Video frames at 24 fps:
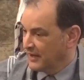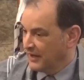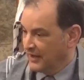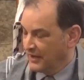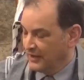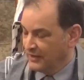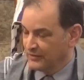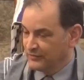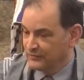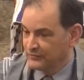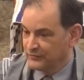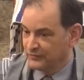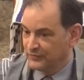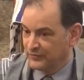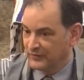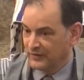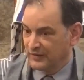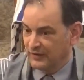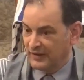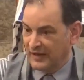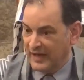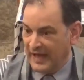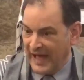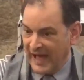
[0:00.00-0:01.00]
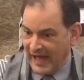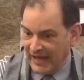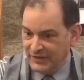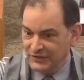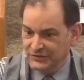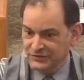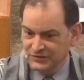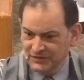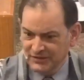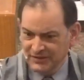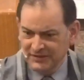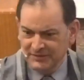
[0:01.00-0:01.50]
of
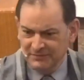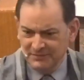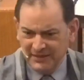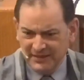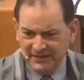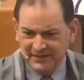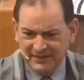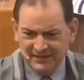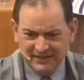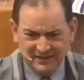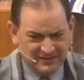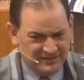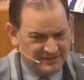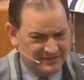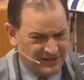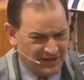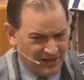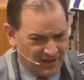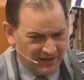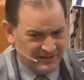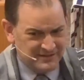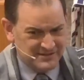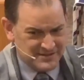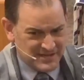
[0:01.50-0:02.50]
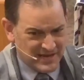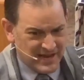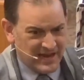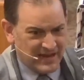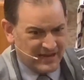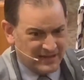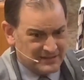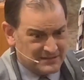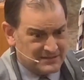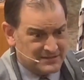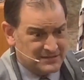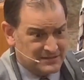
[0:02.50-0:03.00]
actually making
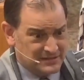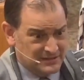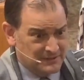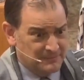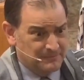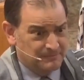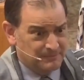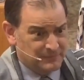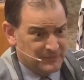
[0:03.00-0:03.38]
contact